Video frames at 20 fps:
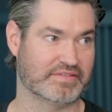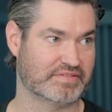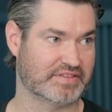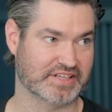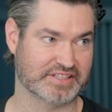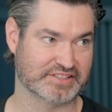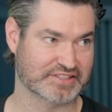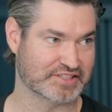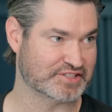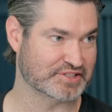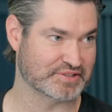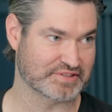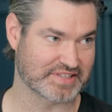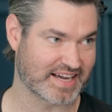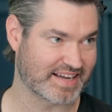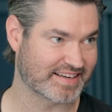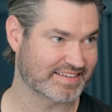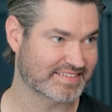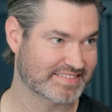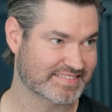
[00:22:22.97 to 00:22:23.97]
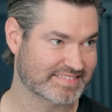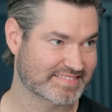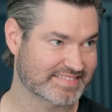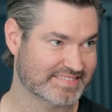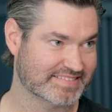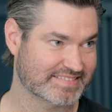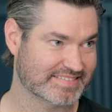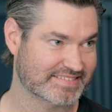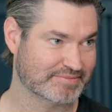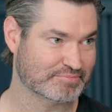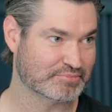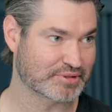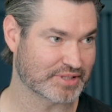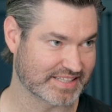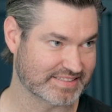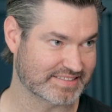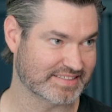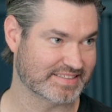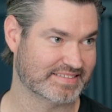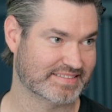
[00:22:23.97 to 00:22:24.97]
of things that do that.
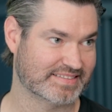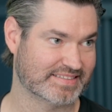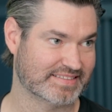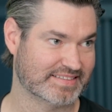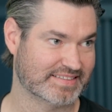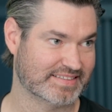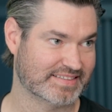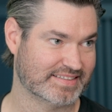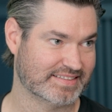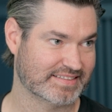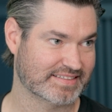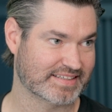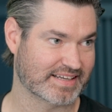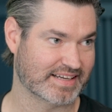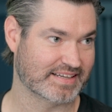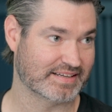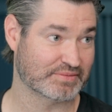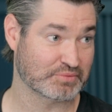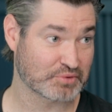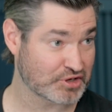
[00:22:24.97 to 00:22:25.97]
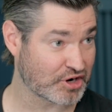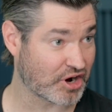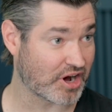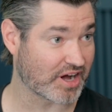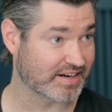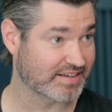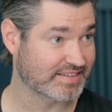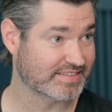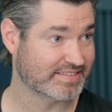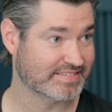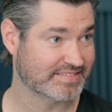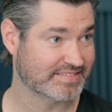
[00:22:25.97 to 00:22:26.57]
Plenty. Okay. And we're not.